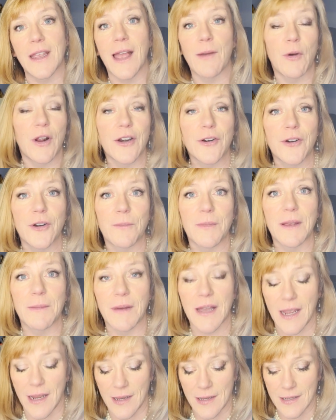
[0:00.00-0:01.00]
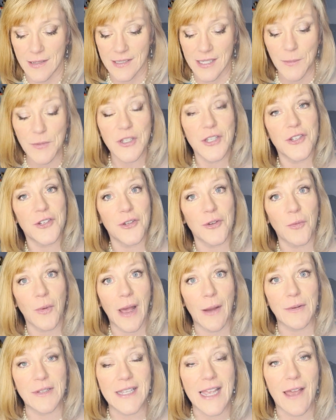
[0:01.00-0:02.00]
I wanted her to be my substitute while
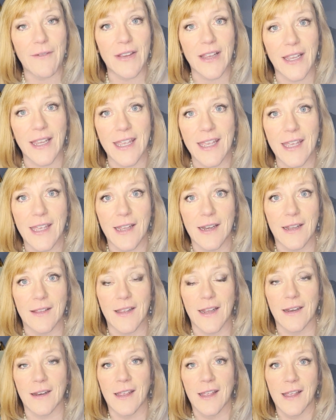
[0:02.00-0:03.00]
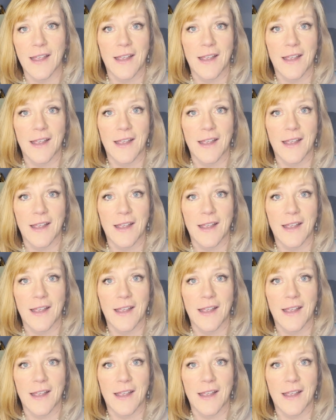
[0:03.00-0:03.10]
I was having a kid, and then